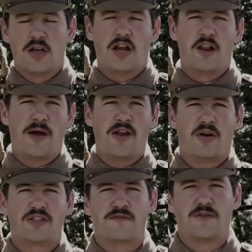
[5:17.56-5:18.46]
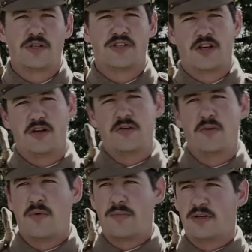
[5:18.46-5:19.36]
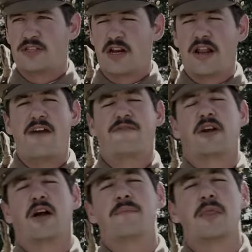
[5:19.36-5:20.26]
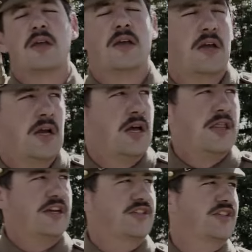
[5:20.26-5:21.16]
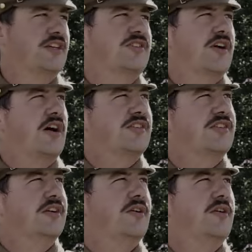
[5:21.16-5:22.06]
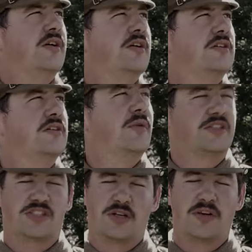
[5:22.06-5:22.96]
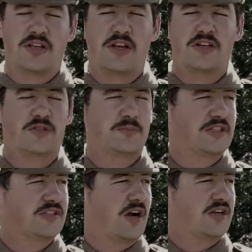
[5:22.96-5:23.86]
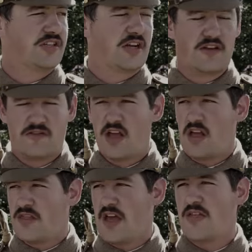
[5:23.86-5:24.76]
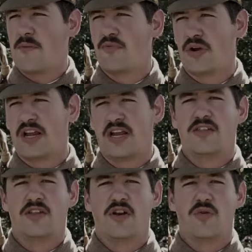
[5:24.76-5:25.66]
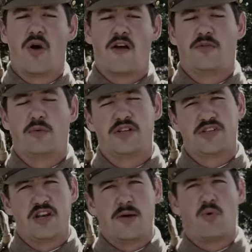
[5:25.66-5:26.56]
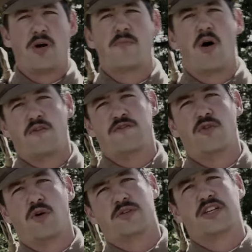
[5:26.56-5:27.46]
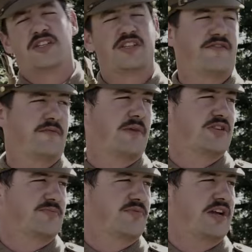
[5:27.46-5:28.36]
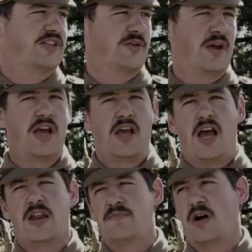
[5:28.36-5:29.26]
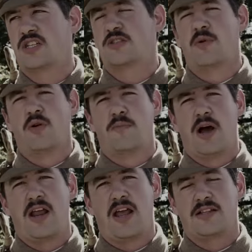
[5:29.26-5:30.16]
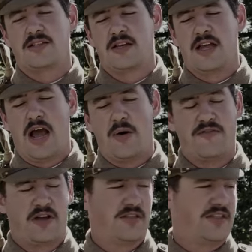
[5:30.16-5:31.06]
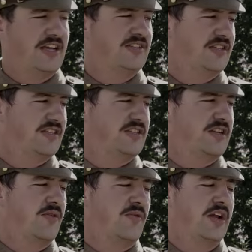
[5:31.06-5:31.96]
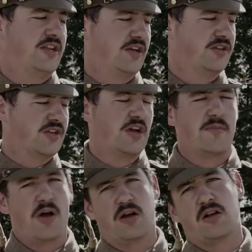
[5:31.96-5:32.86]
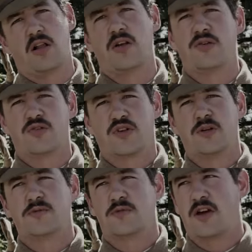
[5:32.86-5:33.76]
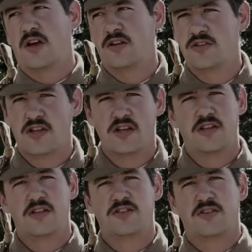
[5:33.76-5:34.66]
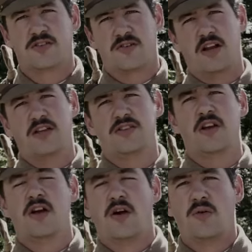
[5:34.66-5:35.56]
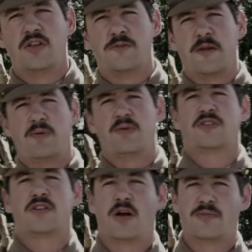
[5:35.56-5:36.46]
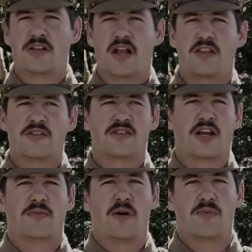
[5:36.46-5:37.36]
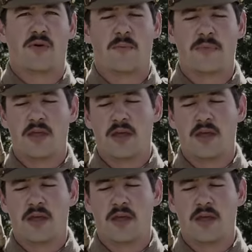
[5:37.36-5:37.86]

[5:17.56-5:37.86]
And at about 1942, when we're still in Africa, this thing starts to, well, it's still in use, but it starts to kind of, they're bringing in the new rifle, which is the number one Mark IV, which has a different muzzle brake to it and a much smaller bayonet. However, this is still in use by our colonial troops, Gurkhas, Indians, Australians, all these people, still up to the end of the Second World War.